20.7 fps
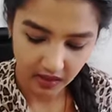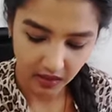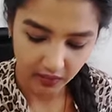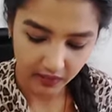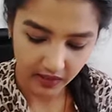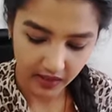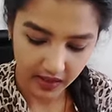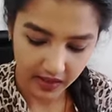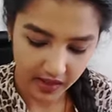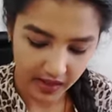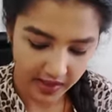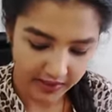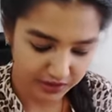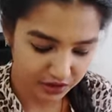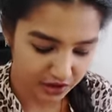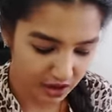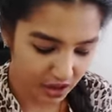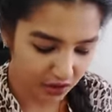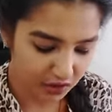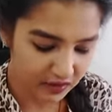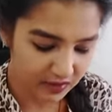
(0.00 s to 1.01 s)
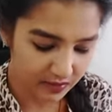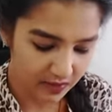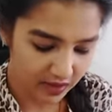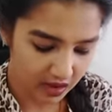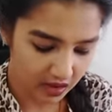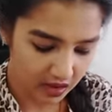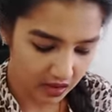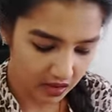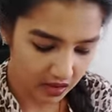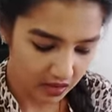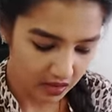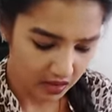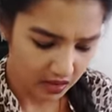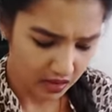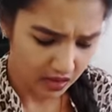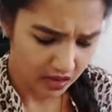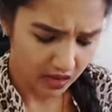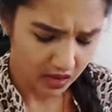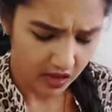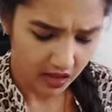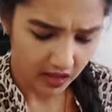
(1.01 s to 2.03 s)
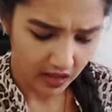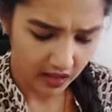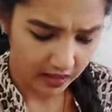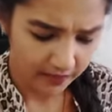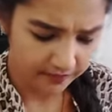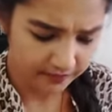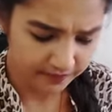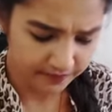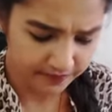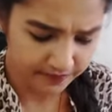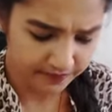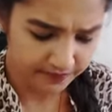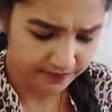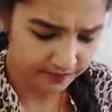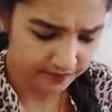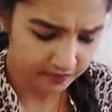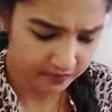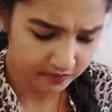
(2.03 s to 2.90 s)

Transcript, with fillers: okay it shows me um,